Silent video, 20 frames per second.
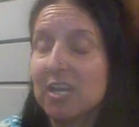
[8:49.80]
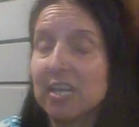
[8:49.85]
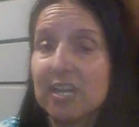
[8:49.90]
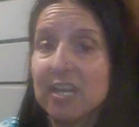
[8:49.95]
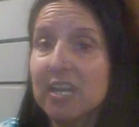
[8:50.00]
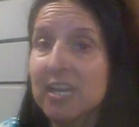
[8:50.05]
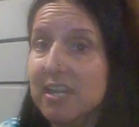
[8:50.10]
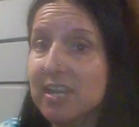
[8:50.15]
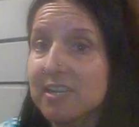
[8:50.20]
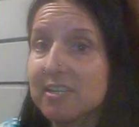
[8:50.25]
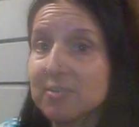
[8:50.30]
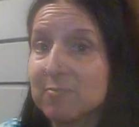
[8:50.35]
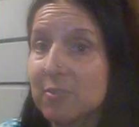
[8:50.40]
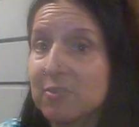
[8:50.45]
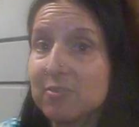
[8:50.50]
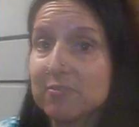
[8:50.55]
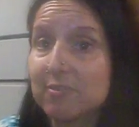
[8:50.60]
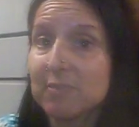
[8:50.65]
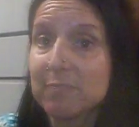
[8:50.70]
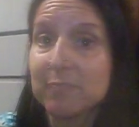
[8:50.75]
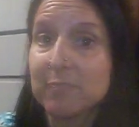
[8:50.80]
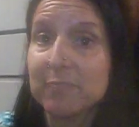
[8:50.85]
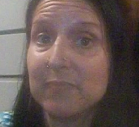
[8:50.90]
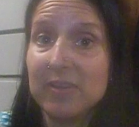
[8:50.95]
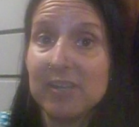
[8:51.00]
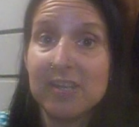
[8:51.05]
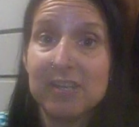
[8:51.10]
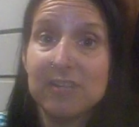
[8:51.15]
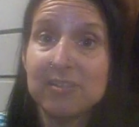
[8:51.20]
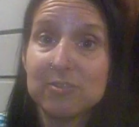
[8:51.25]
he
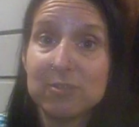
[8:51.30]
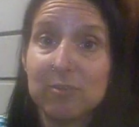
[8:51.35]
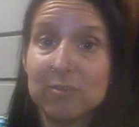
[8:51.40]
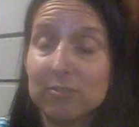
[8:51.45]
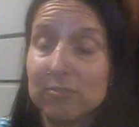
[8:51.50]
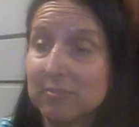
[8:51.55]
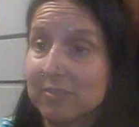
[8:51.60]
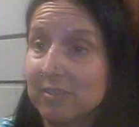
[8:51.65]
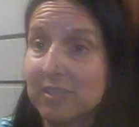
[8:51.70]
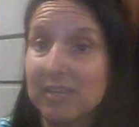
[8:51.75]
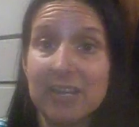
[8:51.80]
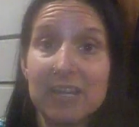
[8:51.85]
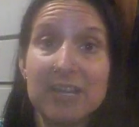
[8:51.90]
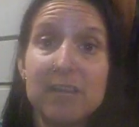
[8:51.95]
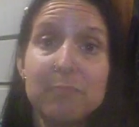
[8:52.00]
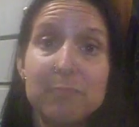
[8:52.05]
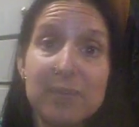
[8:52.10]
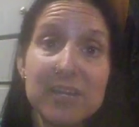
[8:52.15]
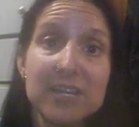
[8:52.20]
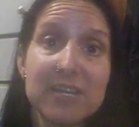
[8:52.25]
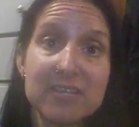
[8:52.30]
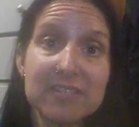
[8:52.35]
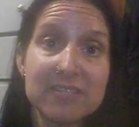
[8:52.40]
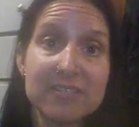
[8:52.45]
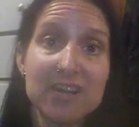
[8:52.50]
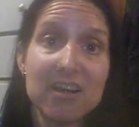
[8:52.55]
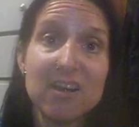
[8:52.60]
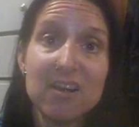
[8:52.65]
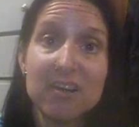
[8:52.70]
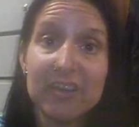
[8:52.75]
bit his
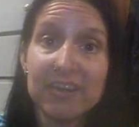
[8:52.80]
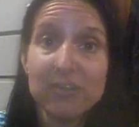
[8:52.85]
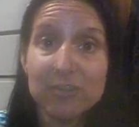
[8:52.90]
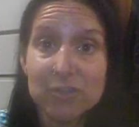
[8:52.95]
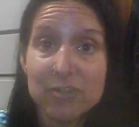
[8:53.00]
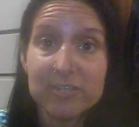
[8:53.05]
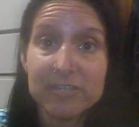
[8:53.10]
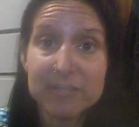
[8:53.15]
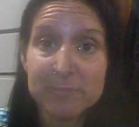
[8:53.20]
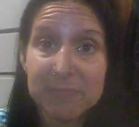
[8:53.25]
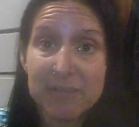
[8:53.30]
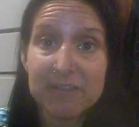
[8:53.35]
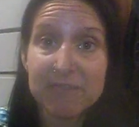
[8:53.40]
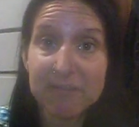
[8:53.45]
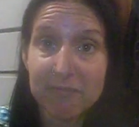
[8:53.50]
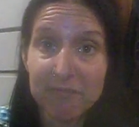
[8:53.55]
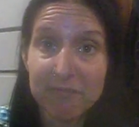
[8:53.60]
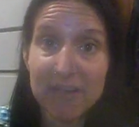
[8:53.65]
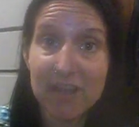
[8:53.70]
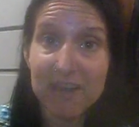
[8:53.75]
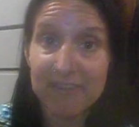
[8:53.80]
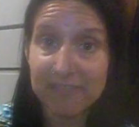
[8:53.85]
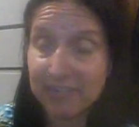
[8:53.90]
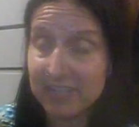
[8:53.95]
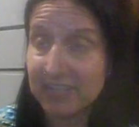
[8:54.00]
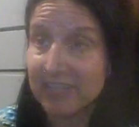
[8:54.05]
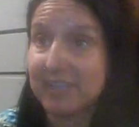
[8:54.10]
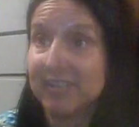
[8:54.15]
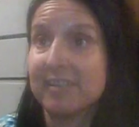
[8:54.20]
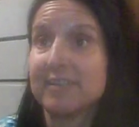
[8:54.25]
tongue and couldn't speak for 5
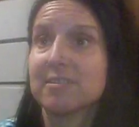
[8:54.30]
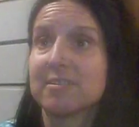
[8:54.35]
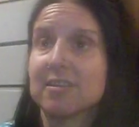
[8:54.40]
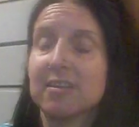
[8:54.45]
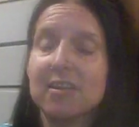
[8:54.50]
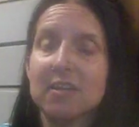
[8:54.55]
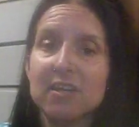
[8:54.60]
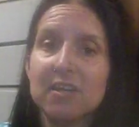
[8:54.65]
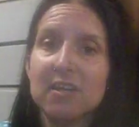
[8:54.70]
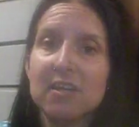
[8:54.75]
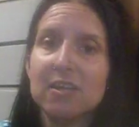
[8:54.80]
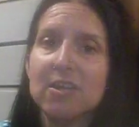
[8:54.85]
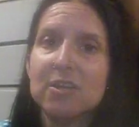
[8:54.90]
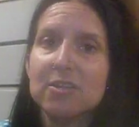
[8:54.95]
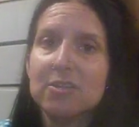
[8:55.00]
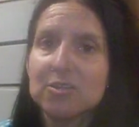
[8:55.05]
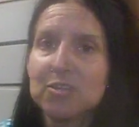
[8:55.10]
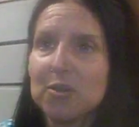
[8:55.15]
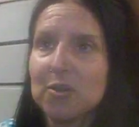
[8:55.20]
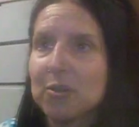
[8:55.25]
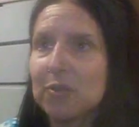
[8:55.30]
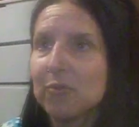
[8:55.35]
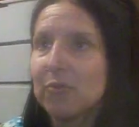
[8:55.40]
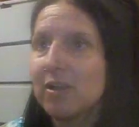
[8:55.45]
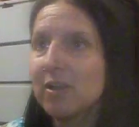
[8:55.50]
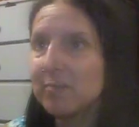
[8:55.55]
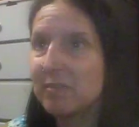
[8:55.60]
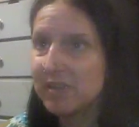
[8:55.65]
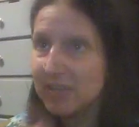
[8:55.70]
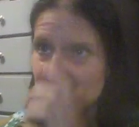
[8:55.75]
days.
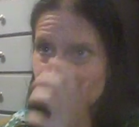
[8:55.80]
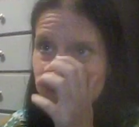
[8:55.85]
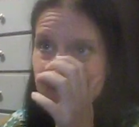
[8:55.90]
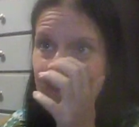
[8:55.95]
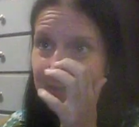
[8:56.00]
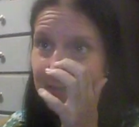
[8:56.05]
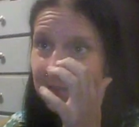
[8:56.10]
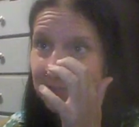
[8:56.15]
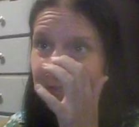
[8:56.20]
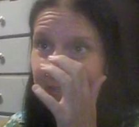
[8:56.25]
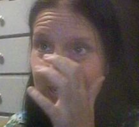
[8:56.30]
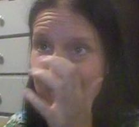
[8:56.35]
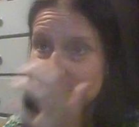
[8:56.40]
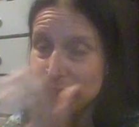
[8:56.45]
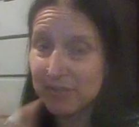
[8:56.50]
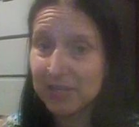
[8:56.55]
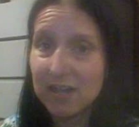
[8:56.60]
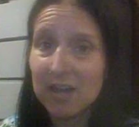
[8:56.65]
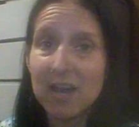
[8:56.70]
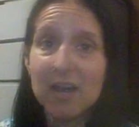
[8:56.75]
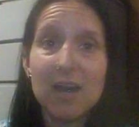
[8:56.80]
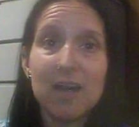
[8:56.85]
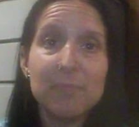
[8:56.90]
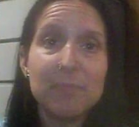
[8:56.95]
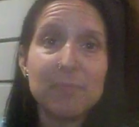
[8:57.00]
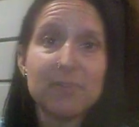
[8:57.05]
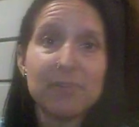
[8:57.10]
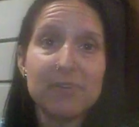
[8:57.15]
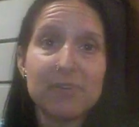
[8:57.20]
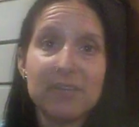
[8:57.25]
So, I mean, keep it
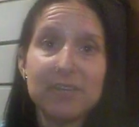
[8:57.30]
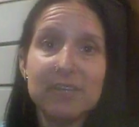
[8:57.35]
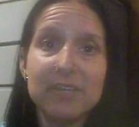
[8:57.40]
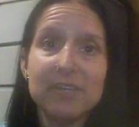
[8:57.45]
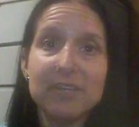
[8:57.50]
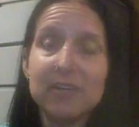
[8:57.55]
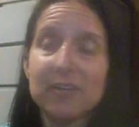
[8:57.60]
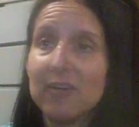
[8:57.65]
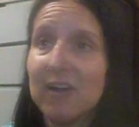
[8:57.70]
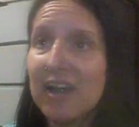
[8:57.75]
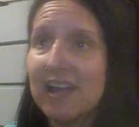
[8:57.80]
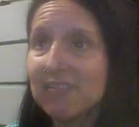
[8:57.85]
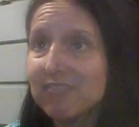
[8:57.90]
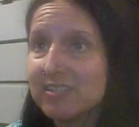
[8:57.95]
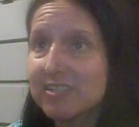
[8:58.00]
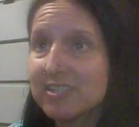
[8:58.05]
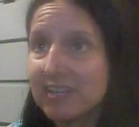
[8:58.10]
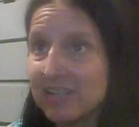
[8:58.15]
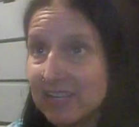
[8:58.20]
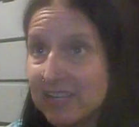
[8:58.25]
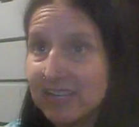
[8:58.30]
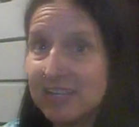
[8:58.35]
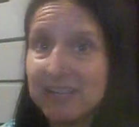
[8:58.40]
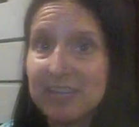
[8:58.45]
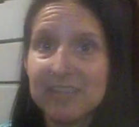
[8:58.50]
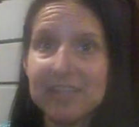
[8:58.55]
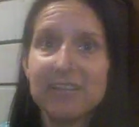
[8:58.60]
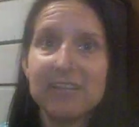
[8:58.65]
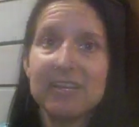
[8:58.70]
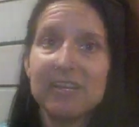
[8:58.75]
up. You know, I haven't done
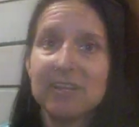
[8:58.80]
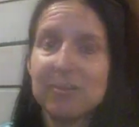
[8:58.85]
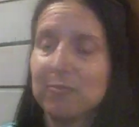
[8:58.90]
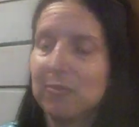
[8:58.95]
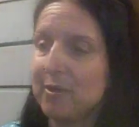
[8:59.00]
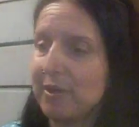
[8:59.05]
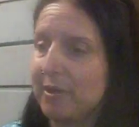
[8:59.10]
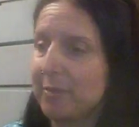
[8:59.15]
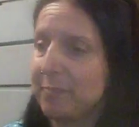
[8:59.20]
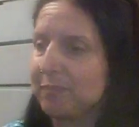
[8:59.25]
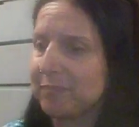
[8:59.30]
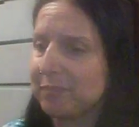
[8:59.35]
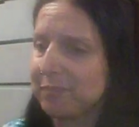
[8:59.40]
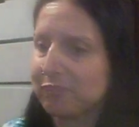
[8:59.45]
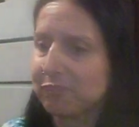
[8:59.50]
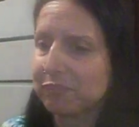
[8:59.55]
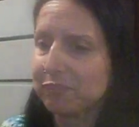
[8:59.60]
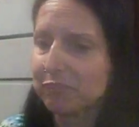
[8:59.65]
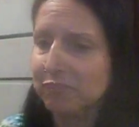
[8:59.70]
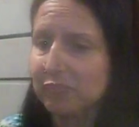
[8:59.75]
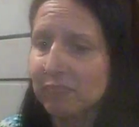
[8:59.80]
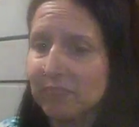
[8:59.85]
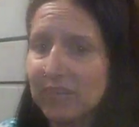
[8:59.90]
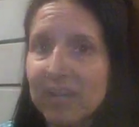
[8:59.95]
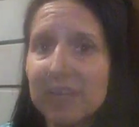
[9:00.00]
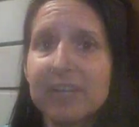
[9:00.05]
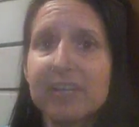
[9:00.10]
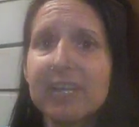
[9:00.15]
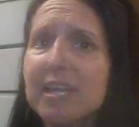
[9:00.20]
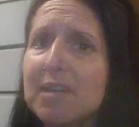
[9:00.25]
anything to anyone.
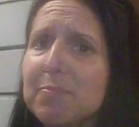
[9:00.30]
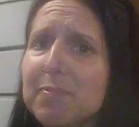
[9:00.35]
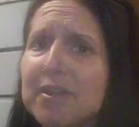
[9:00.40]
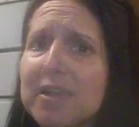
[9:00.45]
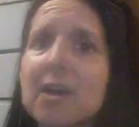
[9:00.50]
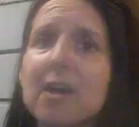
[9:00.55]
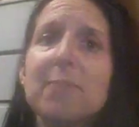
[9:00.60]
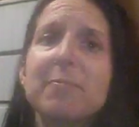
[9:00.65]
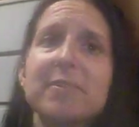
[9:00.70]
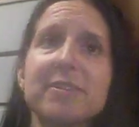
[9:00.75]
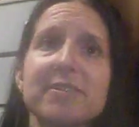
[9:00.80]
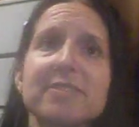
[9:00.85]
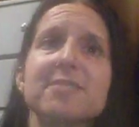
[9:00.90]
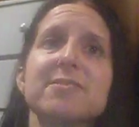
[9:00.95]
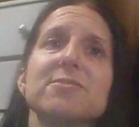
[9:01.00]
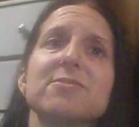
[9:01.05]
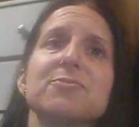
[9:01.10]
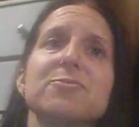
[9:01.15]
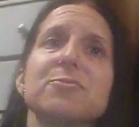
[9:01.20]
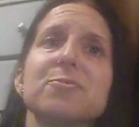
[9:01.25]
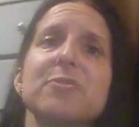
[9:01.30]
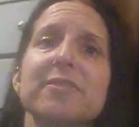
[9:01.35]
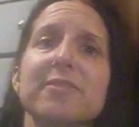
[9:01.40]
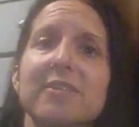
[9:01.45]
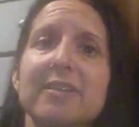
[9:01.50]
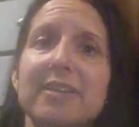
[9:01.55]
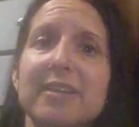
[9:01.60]
Keep it up, and this is the sort of